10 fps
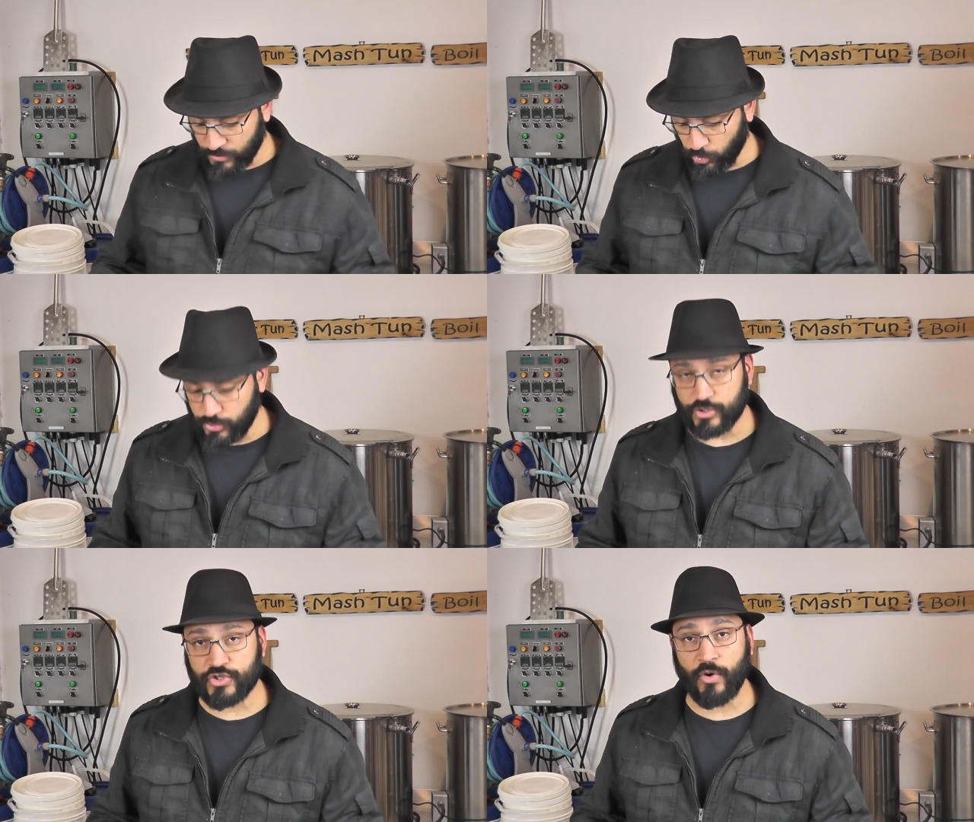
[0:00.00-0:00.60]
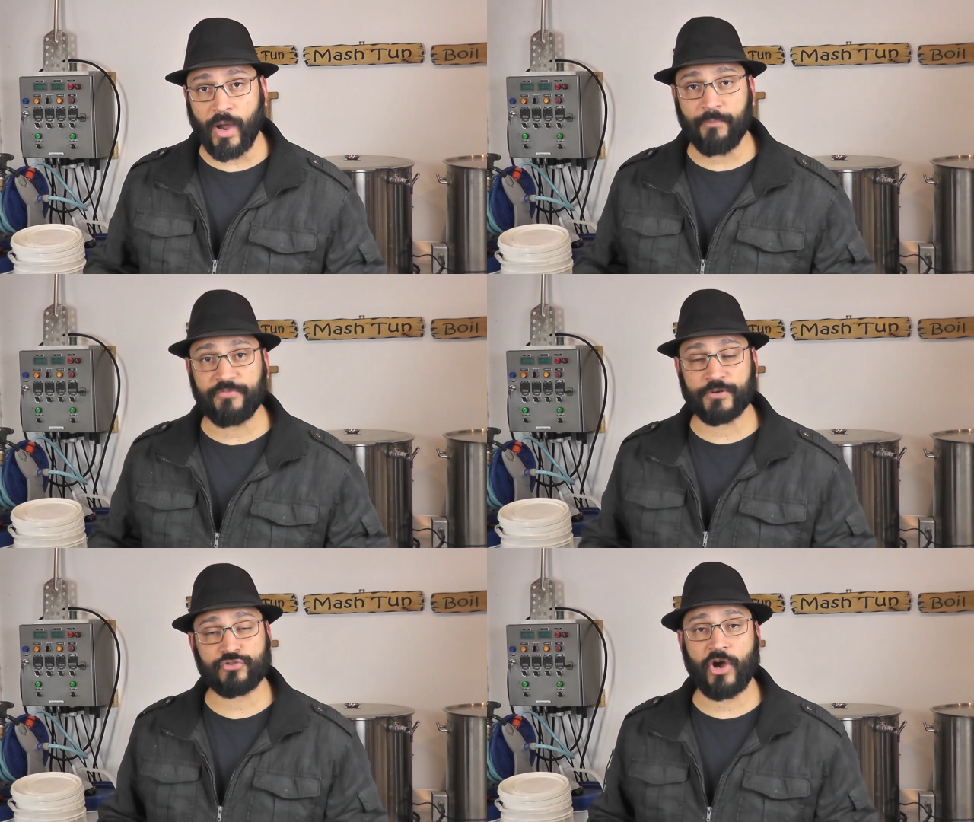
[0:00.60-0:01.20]
or your tribe
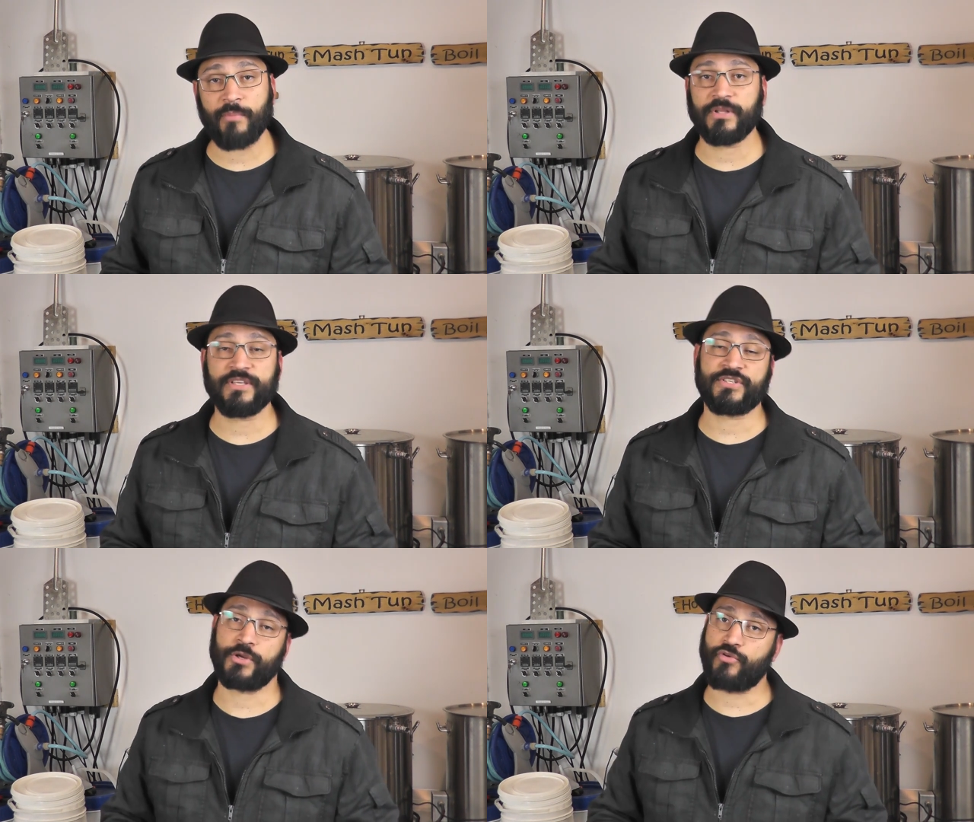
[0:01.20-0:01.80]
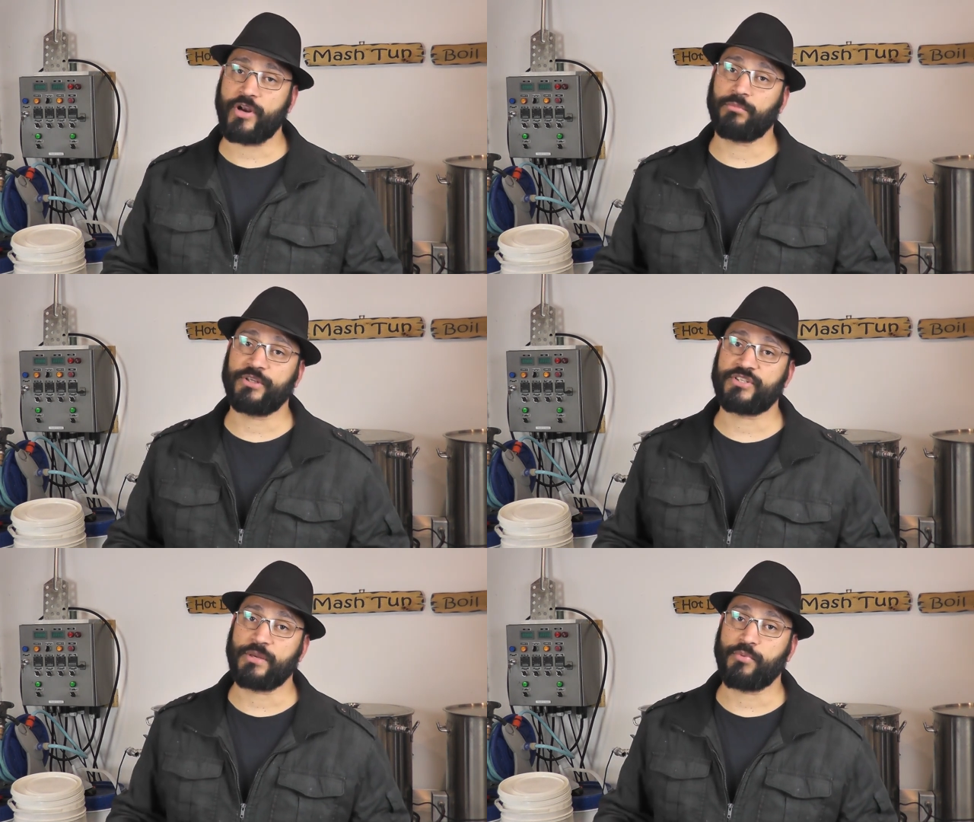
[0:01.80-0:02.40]
for tribal is
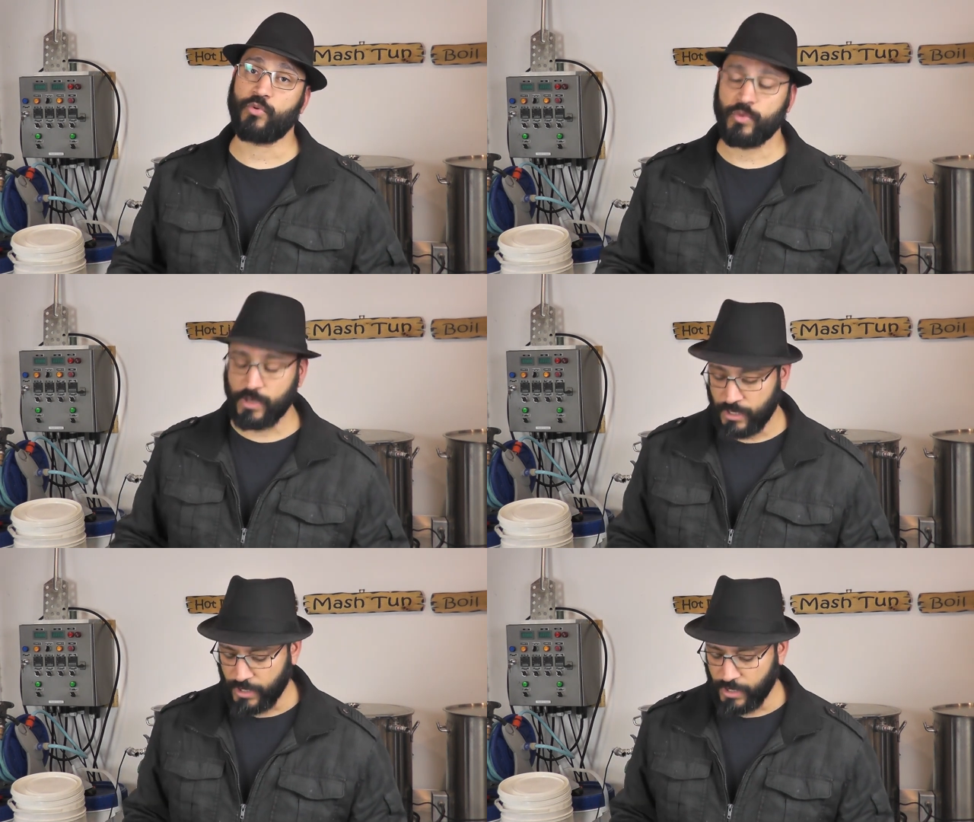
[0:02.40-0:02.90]
incredibly simple.